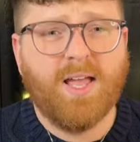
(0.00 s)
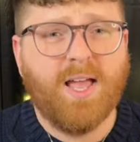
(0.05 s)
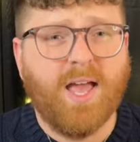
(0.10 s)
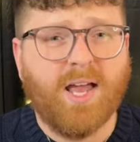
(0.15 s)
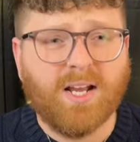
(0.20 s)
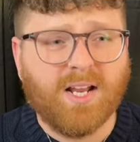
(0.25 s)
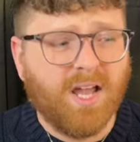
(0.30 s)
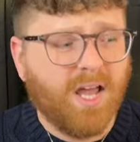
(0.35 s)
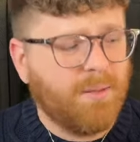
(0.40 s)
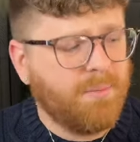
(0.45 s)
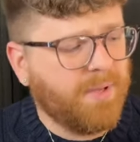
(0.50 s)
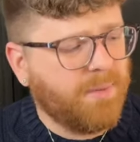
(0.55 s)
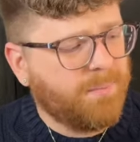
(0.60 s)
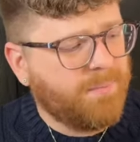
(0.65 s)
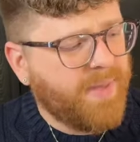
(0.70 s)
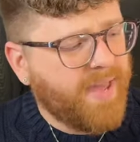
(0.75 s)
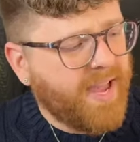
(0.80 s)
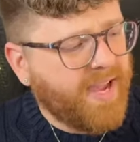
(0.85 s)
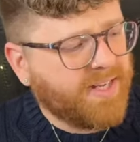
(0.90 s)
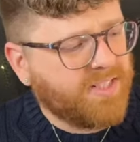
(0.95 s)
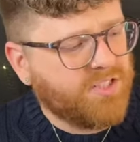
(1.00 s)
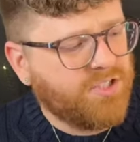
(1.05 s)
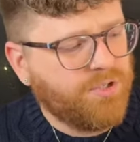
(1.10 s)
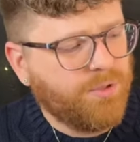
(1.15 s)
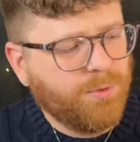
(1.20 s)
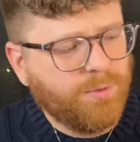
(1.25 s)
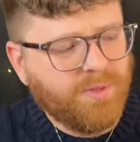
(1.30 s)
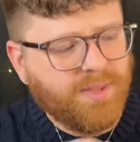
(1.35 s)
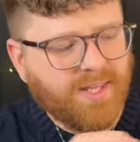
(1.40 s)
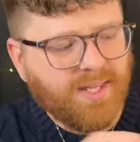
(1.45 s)
And coming back
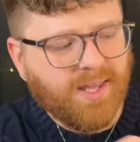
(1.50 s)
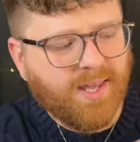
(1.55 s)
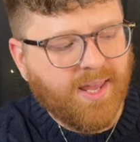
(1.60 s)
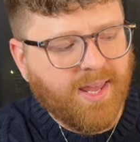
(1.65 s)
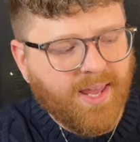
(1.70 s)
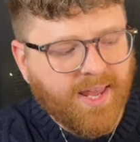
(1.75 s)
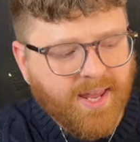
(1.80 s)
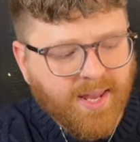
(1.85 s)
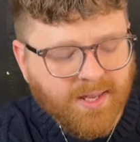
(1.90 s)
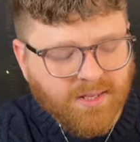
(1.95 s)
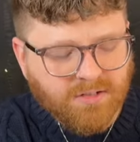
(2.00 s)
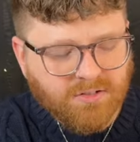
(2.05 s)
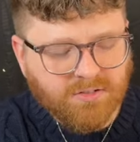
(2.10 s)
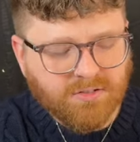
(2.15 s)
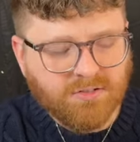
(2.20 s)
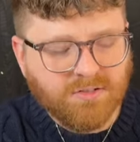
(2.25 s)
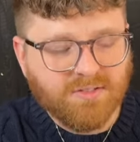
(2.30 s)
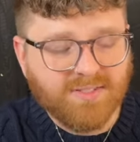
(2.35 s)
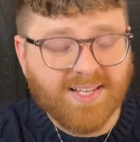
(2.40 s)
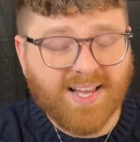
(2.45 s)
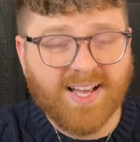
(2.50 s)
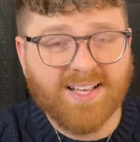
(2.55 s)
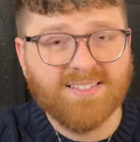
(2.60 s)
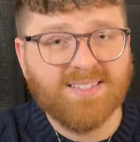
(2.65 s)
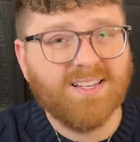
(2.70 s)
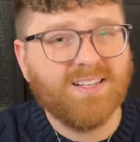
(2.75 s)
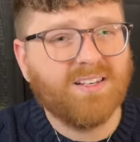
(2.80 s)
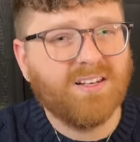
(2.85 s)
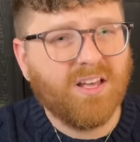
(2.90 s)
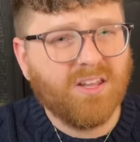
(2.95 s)
to the handles as
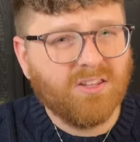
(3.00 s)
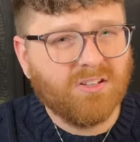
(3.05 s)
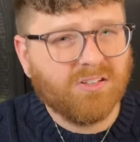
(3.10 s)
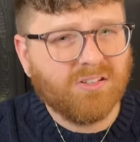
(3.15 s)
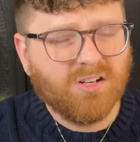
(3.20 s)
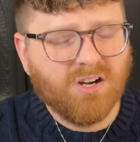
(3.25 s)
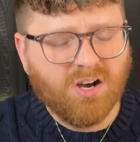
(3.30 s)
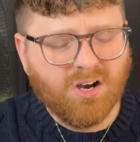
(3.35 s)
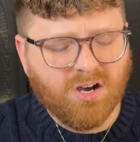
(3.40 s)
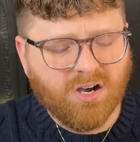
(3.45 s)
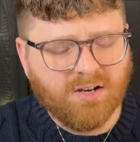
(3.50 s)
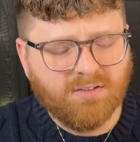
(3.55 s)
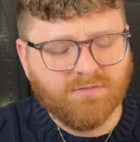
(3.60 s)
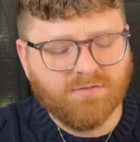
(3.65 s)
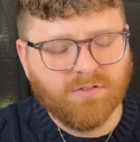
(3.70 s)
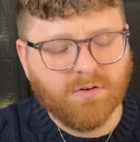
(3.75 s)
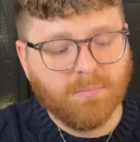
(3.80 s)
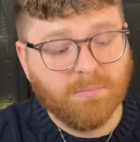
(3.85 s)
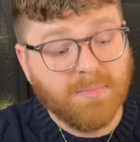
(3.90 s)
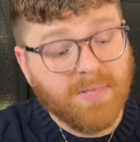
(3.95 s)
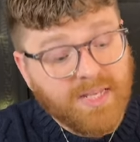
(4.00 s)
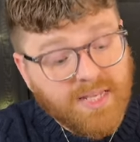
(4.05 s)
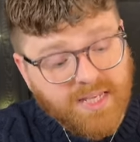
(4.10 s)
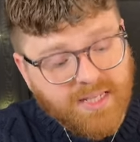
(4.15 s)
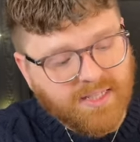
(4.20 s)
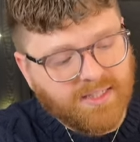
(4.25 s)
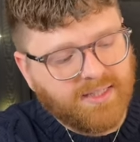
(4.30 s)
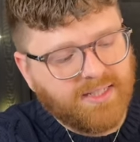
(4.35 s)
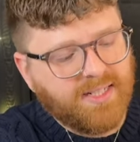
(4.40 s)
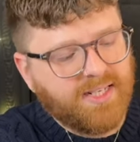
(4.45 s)
another con for me,
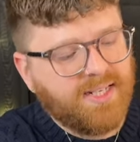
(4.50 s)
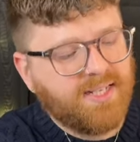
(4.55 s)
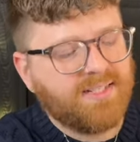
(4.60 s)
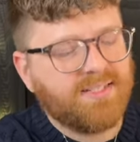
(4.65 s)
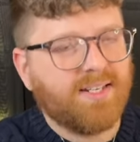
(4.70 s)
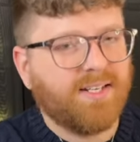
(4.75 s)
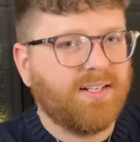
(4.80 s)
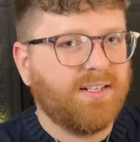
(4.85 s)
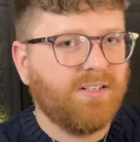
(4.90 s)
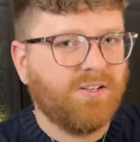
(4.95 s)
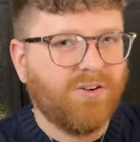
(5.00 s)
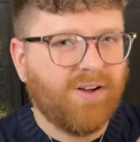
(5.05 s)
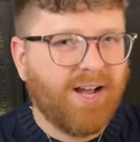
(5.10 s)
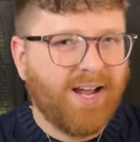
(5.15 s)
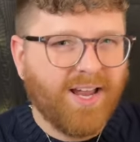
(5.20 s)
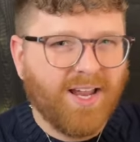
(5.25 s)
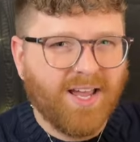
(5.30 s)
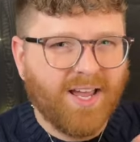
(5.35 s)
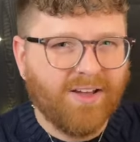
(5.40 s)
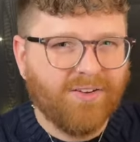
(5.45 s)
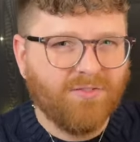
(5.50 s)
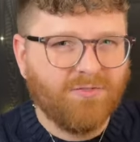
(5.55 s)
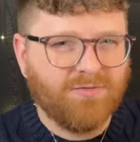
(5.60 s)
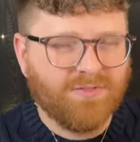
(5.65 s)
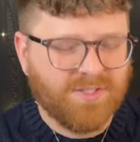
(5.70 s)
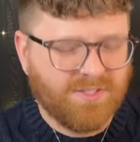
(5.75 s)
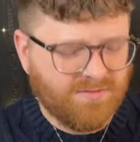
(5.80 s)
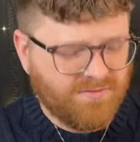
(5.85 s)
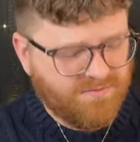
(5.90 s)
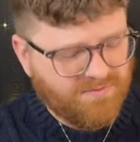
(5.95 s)
at least, and you know, I have
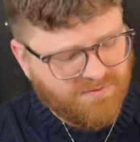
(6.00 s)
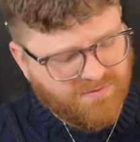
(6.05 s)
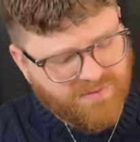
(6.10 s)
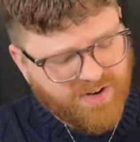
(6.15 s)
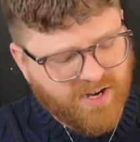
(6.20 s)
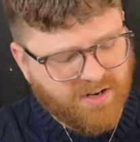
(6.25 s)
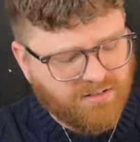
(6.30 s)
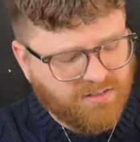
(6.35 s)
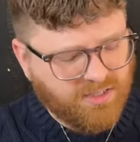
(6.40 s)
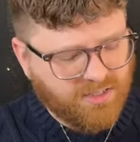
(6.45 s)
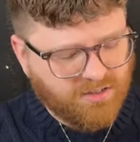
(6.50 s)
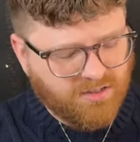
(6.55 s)
fairly